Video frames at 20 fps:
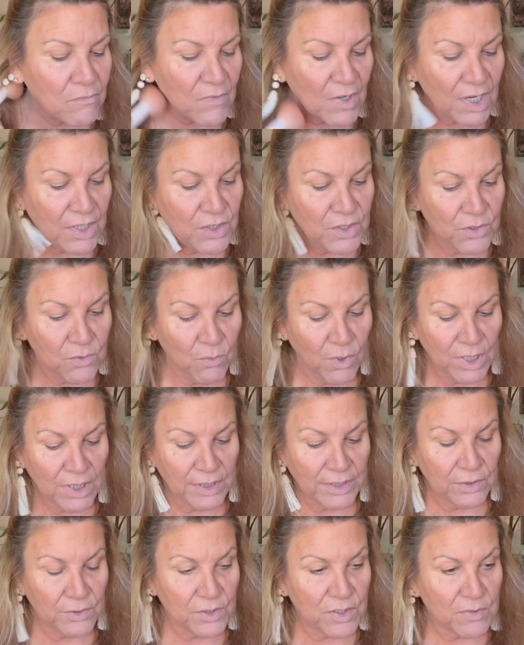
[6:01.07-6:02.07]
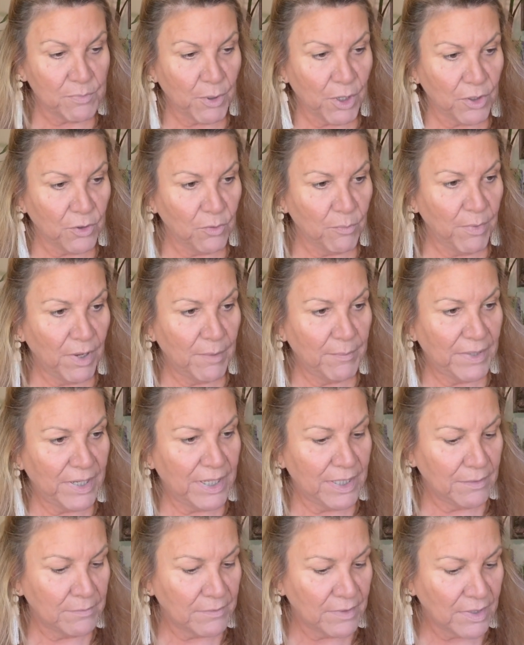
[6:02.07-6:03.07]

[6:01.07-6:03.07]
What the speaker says: I do want a little sparkle by my